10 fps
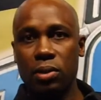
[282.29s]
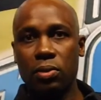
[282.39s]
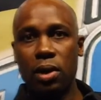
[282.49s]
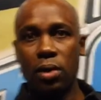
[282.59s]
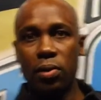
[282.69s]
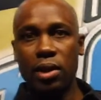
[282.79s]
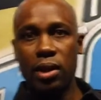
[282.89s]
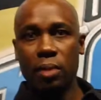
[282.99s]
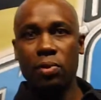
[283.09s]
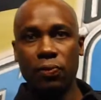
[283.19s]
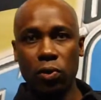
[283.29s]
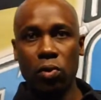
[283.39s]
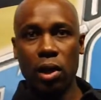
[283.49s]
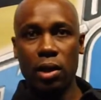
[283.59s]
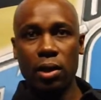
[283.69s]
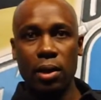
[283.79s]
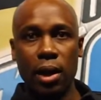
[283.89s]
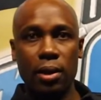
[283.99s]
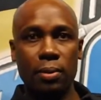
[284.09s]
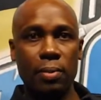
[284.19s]
Uh, we can get up the floor at, a,
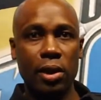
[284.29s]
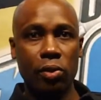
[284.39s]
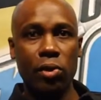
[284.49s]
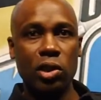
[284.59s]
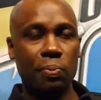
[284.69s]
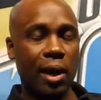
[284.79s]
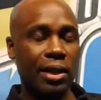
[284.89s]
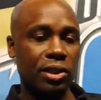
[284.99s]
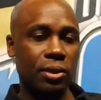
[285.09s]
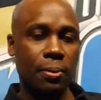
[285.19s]
at an increased pace.